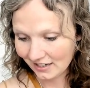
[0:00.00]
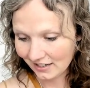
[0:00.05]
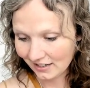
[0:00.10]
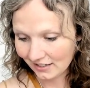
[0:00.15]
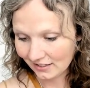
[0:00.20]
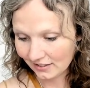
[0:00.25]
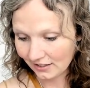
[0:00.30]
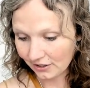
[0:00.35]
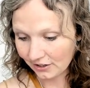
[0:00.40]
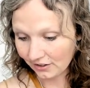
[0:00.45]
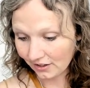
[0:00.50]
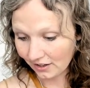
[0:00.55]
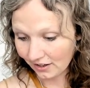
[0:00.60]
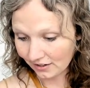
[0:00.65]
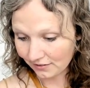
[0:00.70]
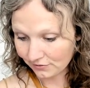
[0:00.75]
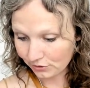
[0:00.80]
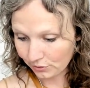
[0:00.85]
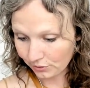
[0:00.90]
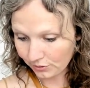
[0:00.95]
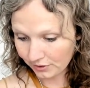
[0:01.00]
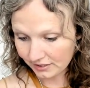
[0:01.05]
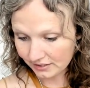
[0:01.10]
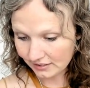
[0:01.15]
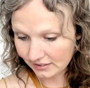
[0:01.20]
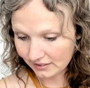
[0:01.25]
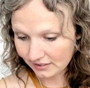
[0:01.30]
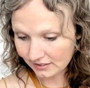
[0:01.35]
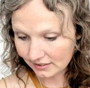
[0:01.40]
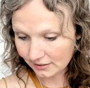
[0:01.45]
there are a lot of
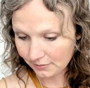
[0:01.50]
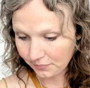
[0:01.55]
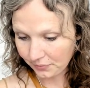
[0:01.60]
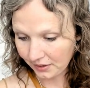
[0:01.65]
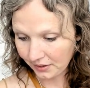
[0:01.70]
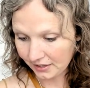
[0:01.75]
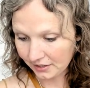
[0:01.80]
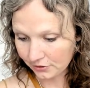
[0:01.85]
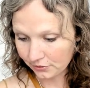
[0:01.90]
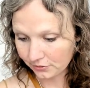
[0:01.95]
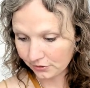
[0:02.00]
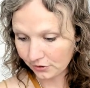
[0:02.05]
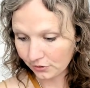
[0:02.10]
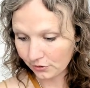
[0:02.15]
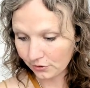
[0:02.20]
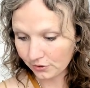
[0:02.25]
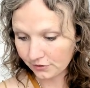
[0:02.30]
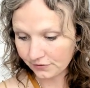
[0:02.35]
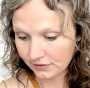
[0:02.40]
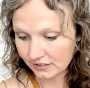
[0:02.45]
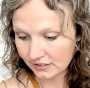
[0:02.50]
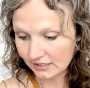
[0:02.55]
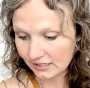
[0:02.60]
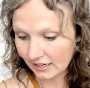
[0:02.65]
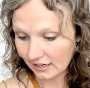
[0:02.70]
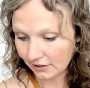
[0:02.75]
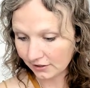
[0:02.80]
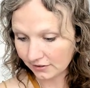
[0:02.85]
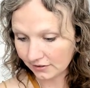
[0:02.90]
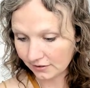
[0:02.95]
noises. I don't know if it's
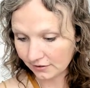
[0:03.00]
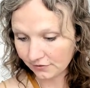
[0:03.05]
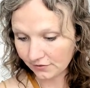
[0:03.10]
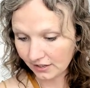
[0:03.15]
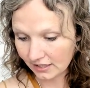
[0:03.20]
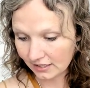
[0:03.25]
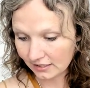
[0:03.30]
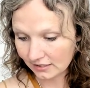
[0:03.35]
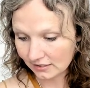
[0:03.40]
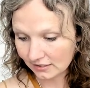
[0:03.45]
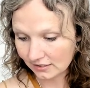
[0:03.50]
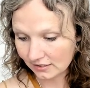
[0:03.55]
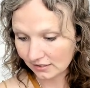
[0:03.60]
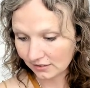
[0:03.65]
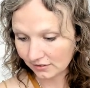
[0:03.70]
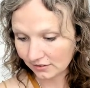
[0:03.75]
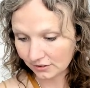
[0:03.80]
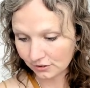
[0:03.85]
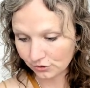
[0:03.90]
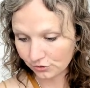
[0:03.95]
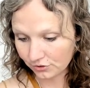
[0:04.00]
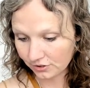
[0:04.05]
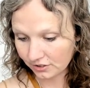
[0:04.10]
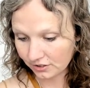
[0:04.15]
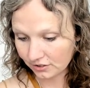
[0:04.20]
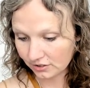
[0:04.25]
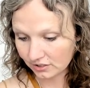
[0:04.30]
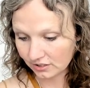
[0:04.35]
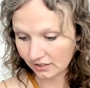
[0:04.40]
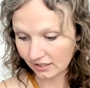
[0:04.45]
air in the vents, little
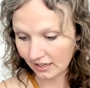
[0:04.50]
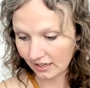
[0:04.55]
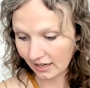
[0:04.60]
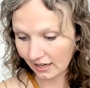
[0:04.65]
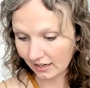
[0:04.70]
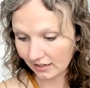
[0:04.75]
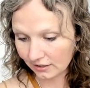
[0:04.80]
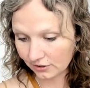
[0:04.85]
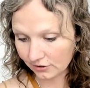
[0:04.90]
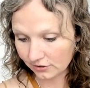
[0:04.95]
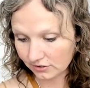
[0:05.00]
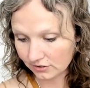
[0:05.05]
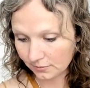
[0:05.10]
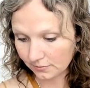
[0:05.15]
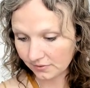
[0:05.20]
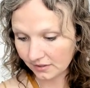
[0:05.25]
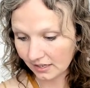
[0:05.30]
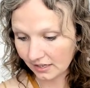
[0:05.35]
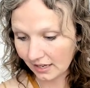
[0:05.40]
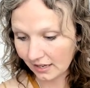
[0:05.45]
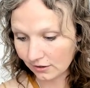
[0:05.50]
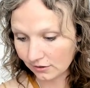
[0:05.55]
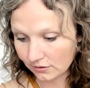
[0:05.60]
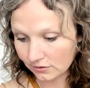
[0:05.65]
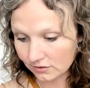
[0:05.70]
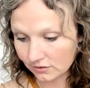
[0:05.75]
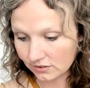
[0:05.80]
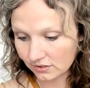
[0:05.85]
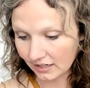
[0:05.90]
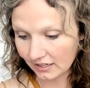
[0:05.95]
critters in the attic, or something
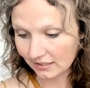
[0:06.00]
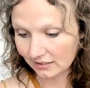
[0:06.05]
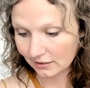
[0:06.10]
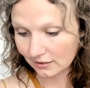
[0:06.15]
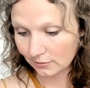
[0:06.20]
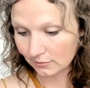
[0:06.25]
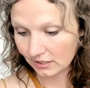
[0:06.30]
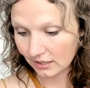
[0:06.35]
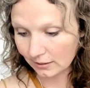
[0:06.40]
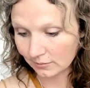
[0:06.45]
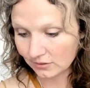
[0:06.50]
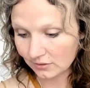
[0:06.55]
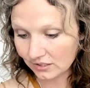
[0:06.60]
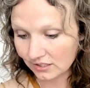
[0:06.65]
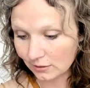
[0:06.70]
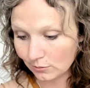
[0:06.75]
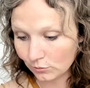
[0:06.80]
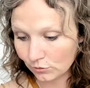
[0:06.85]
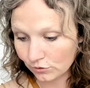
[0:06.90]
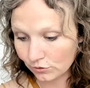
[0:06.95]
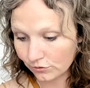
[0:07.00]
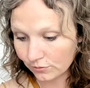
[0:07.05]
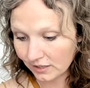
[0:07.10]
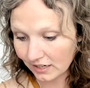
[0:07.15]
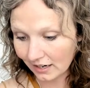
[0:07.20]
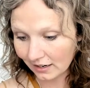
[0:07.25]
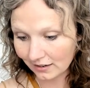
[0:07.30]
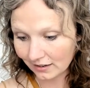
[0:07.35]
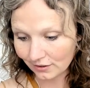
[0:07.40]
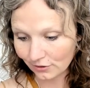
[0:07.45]
else. I sometimes see movement
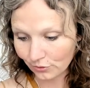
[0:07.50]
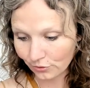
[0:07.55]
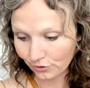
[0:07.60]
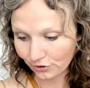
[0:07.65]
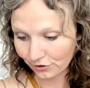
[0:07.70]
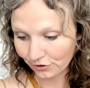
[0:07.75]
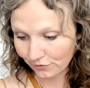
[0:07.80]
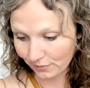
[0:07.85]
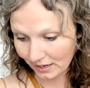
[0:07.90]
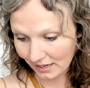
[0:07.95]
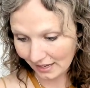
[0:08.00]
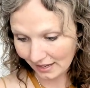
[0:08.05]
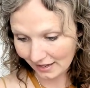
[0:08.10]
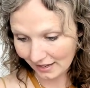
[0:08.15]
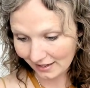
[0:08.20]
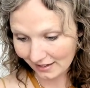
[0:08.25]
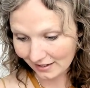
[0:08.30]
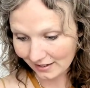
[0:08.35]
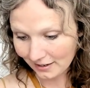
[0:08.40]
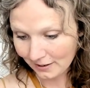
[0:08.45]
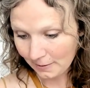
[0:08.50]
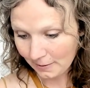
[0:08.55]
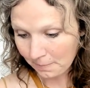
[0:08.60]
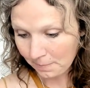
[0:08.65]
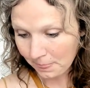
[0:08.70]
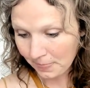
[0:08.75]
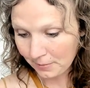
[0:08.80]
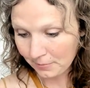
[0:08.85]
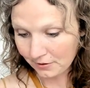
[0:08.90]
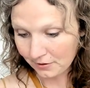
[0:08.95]
out of the corner of my eye,
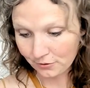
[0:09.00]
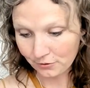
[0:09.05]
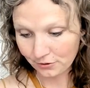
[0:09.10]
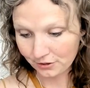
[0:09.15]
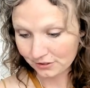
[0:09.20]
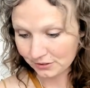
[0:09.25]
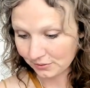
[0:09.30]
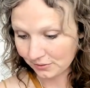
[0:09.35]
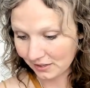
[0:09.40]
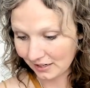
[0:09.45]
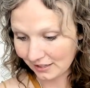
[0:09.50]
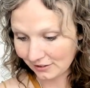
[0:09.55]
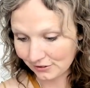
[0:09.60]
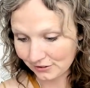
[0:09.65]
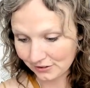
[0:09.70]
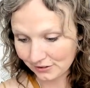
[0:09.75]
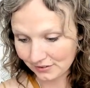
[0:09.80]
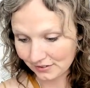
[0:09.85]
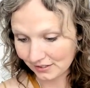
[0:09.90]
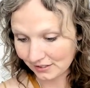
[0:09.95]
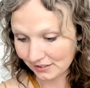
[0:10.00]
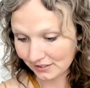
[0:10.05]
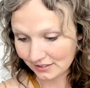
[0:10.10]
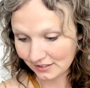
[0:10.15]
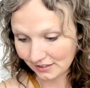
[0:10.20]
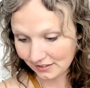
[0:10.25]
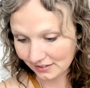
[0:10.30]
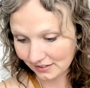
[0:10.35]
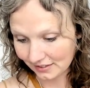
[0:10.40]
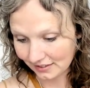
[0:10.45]
but of course when I look, there is
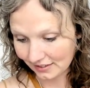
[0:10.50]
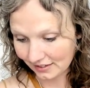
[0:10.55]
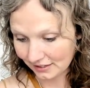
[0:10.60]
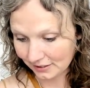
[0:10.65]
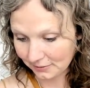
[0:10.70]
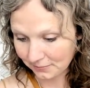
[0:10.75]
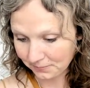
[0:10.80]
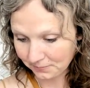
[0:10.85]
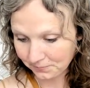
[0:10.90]
nothing there.